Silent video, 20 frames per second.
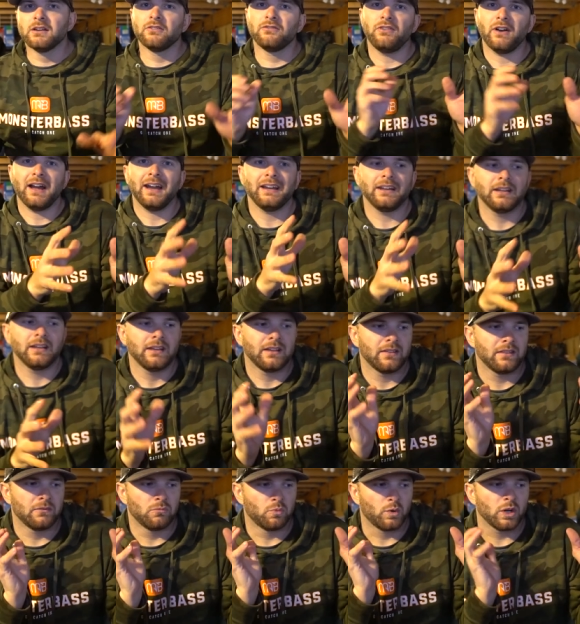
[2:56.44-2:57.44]
find
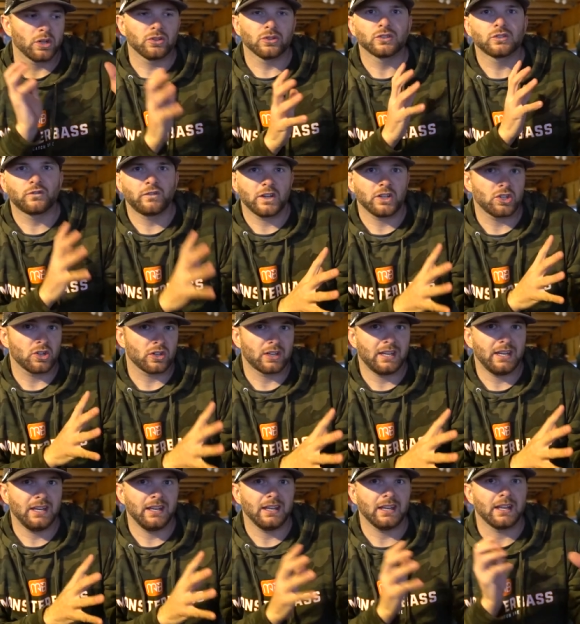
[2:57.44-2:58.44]
where those fish are
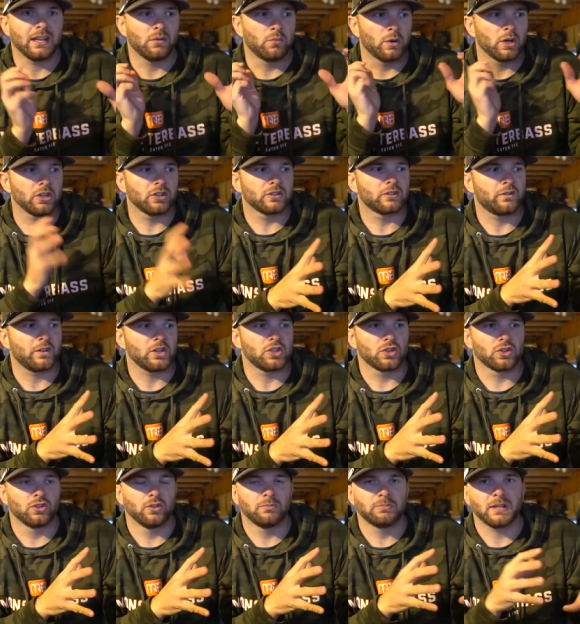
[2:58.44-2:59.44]
keying in, where those fish
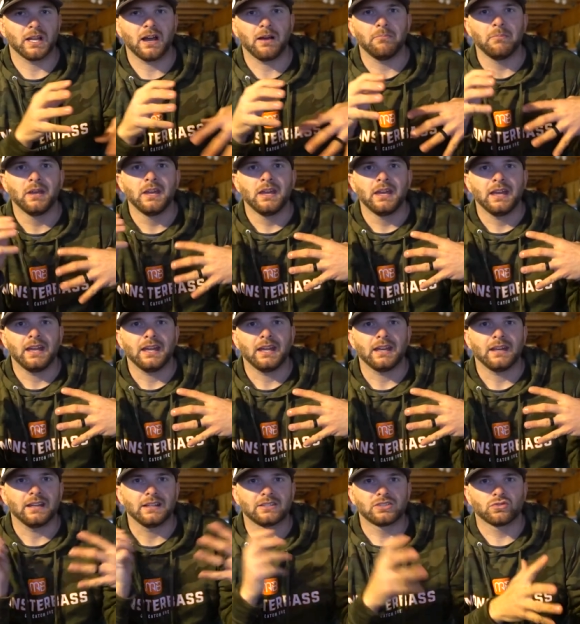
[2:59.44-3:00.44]
are grouped up,
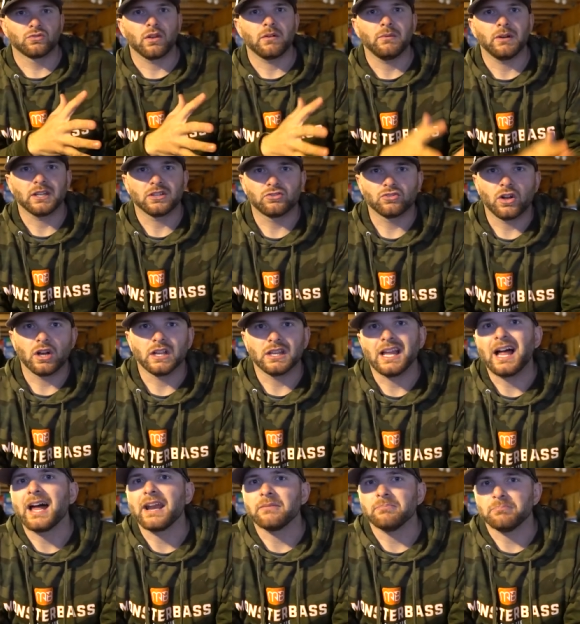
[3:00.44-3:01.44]
and it's a great way to draw a lot